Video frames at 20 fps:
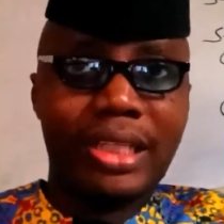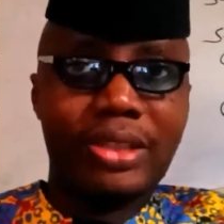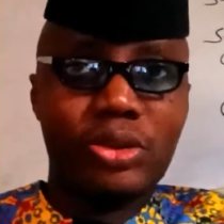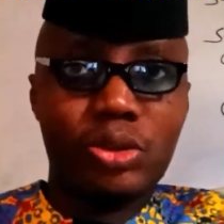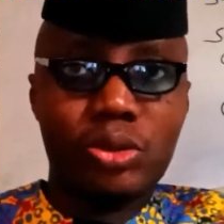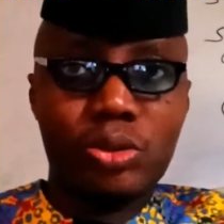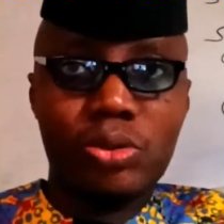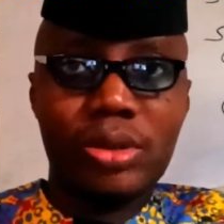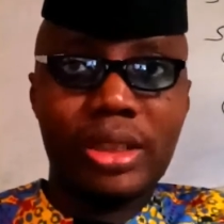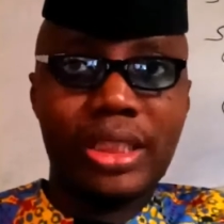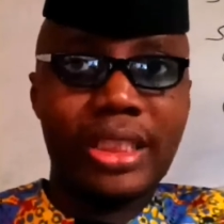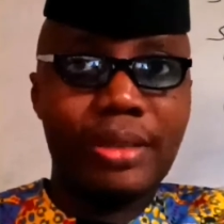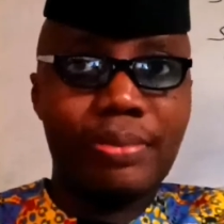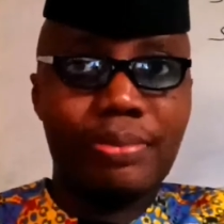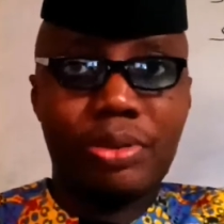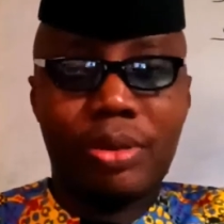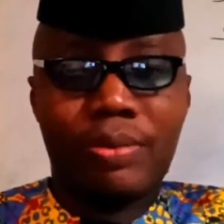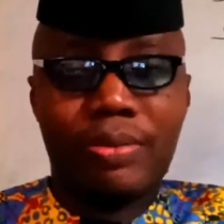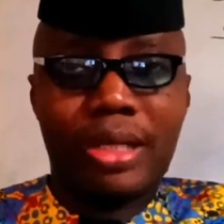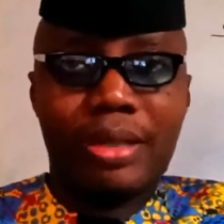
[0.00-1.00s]
two key
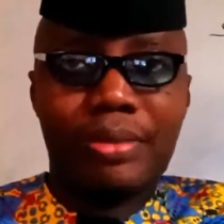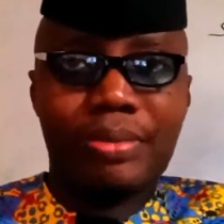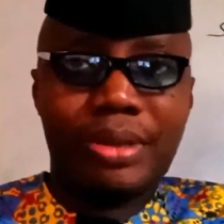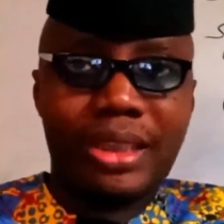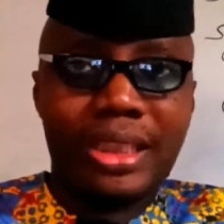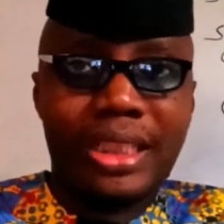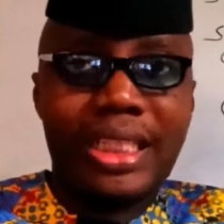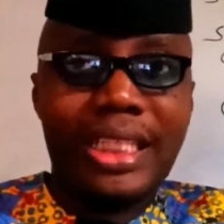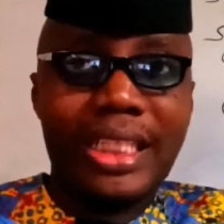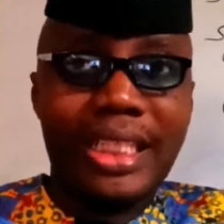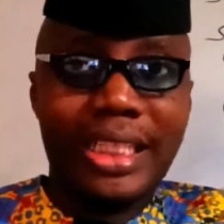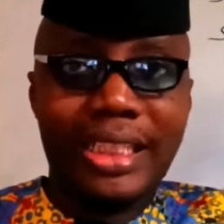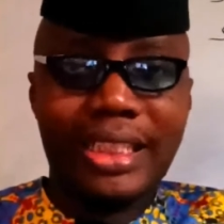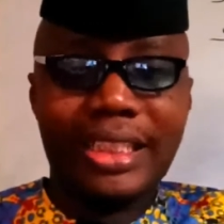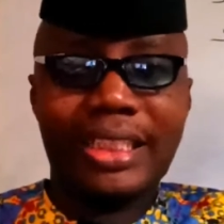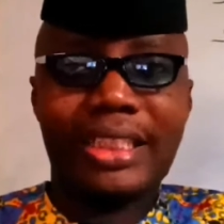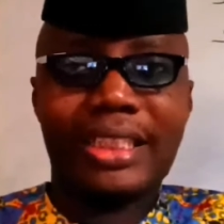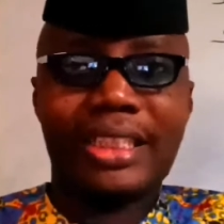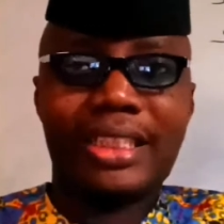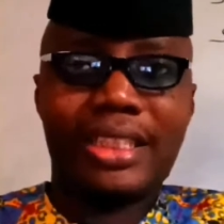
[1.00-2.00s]
problems
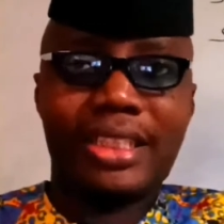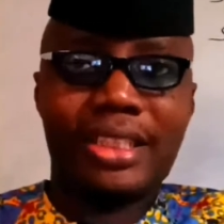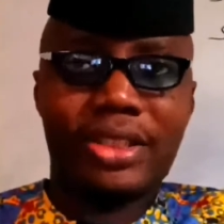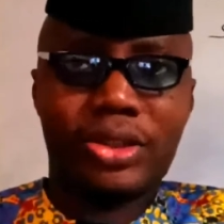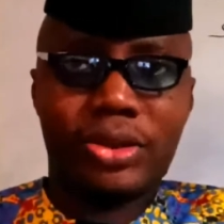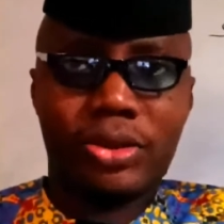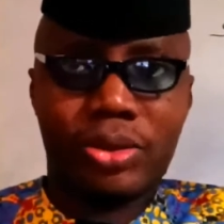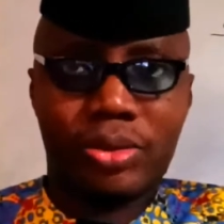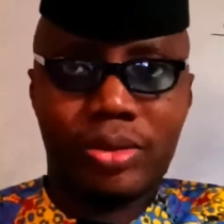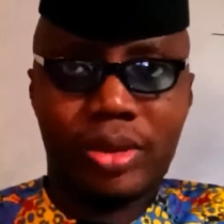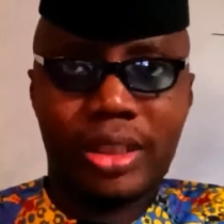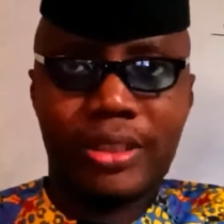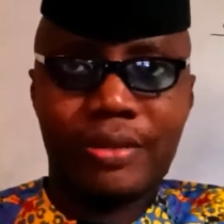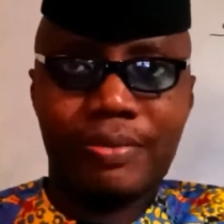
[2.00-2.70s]
in the story.